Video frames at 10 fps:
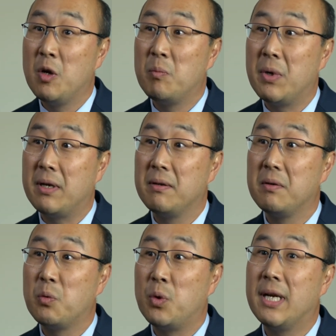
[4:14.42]

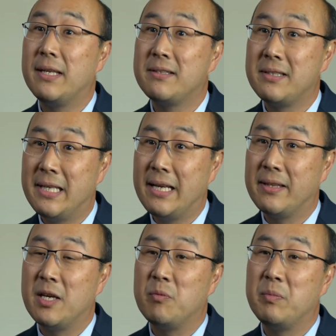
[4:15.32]
But we're not seeing
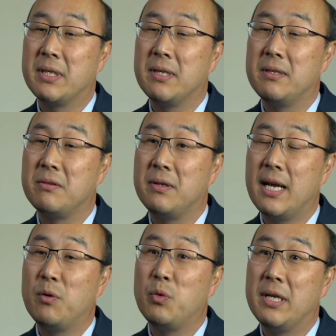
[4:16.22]
them because they're
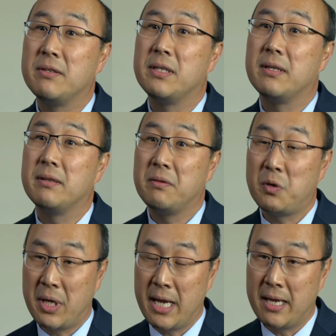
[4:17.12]
not raising
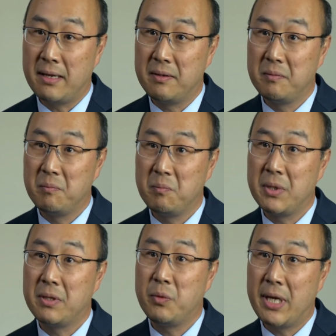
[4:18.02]
their hand.
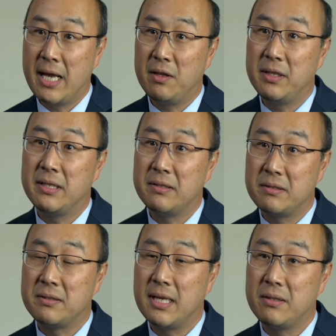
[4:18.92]
But the reality
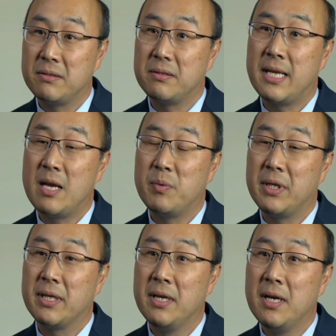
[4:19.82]
is that this is
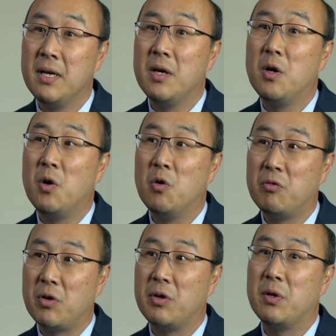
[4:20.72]
happening
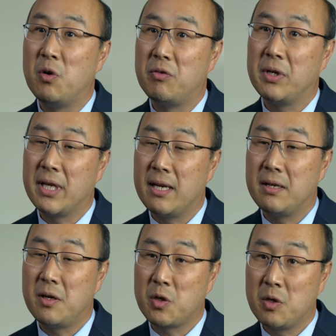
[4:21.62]
over and over again
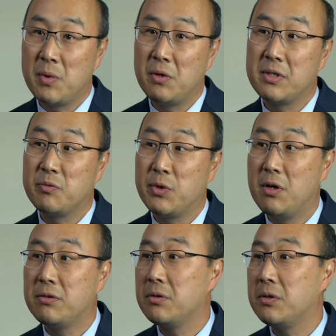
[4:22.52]
in our communities. We
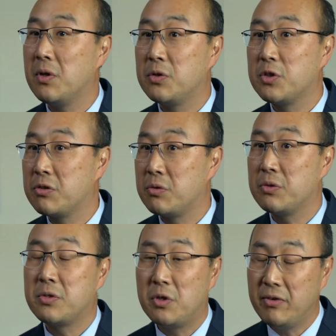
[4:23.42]
also know, just through
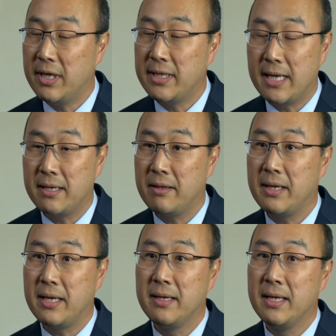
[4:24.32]
survey data,
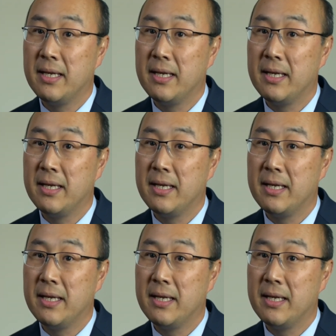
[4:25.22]
that